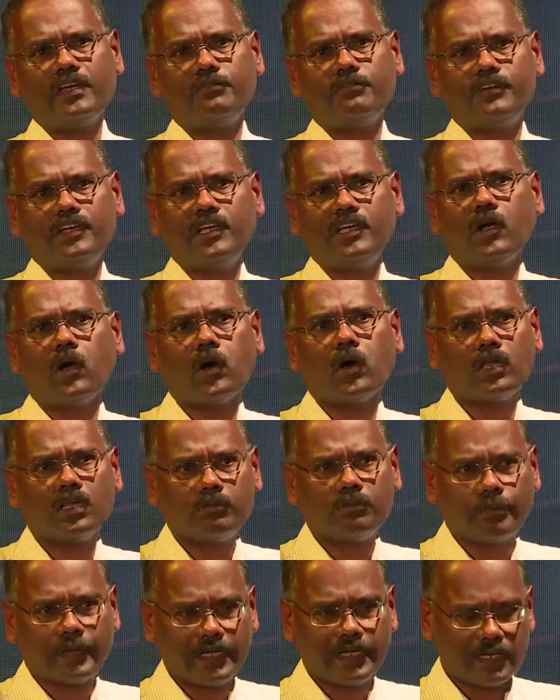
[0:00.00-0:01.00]
we all
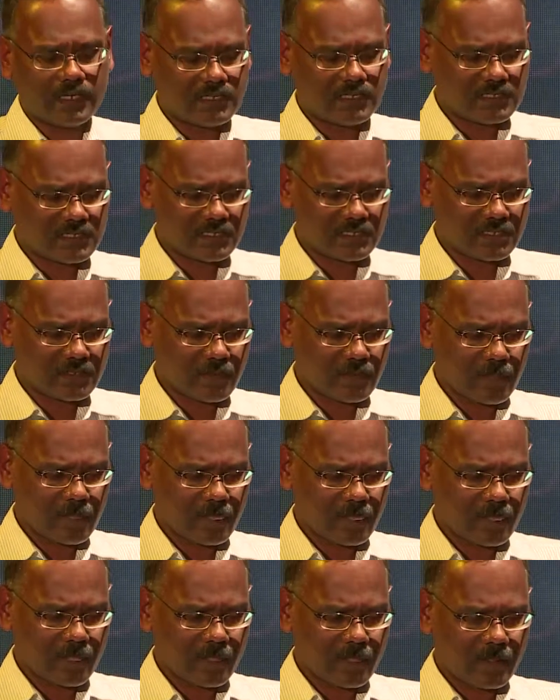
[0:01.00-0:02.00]
parents,
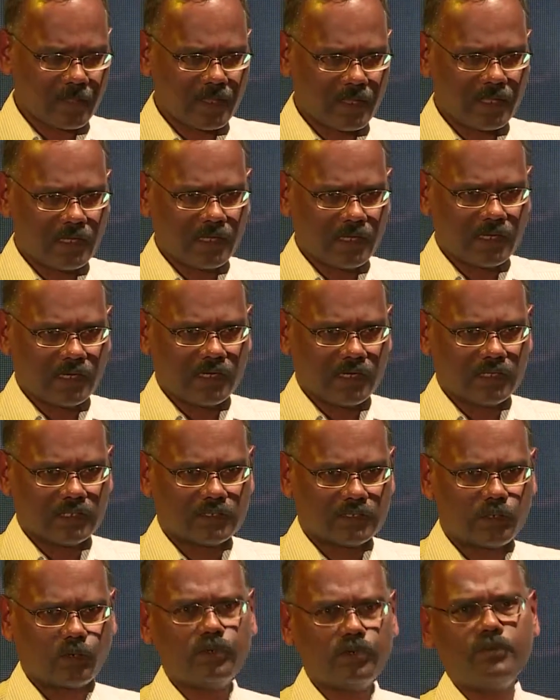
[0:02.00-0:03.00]

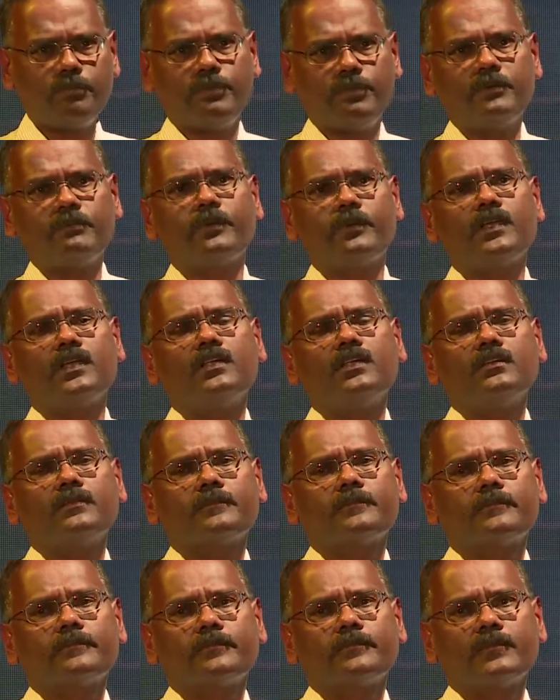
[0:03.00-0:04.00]
grown-up people,
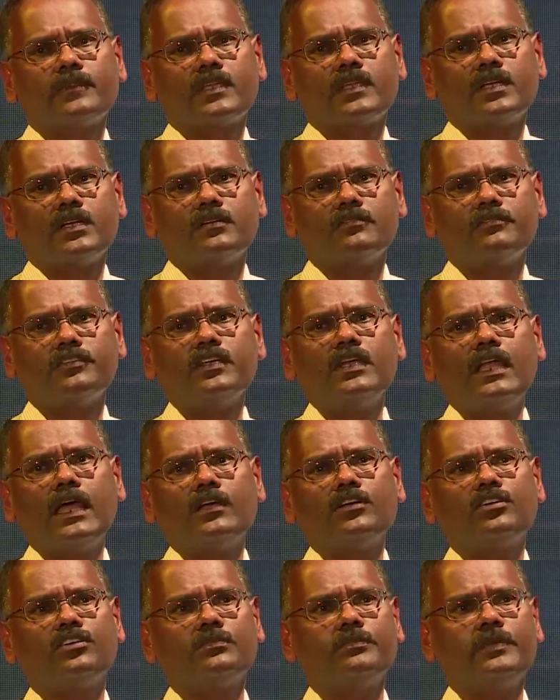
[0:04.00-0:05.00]
we
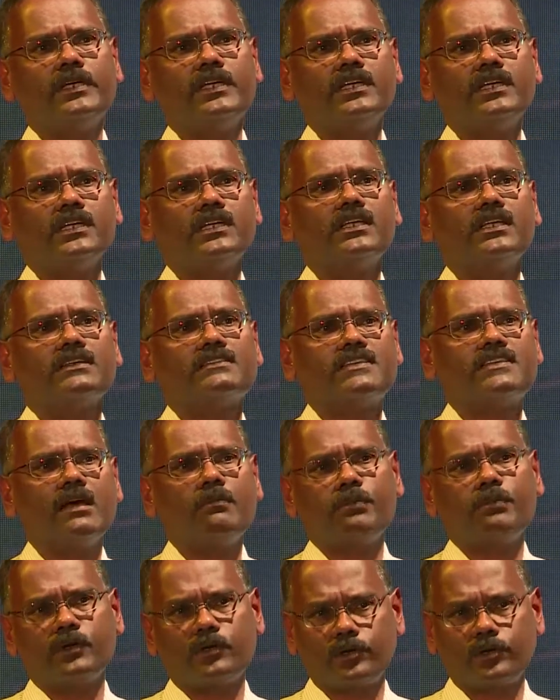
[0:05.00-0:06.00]
like to be an
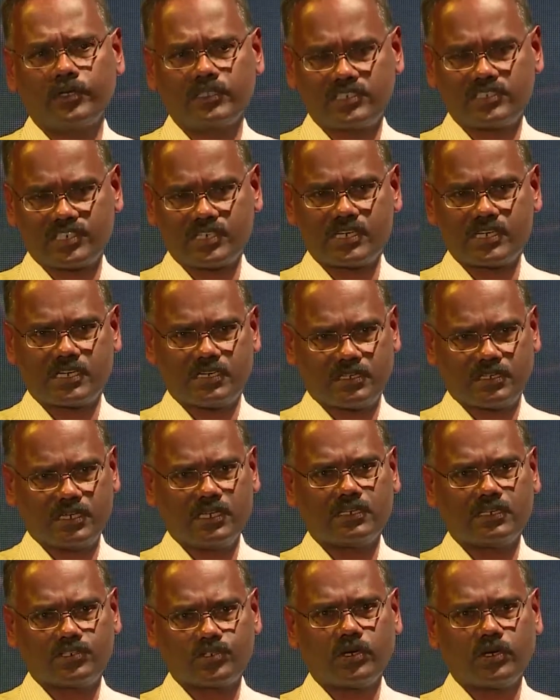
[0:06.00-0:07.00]
example to our children,
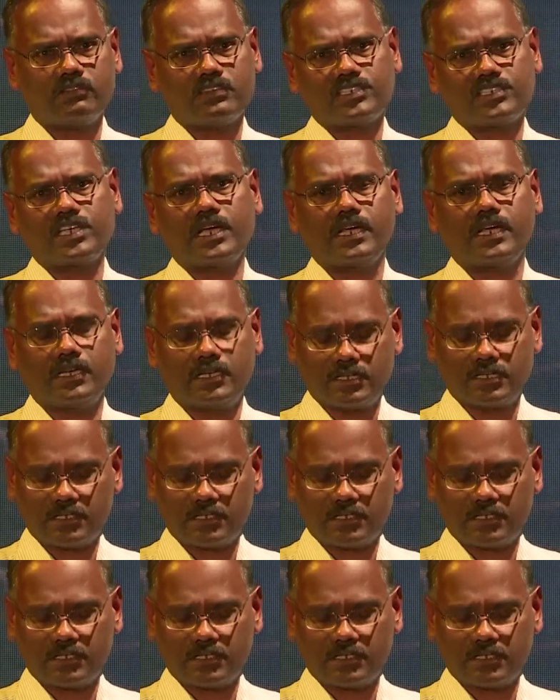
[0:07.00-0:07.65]
to our child.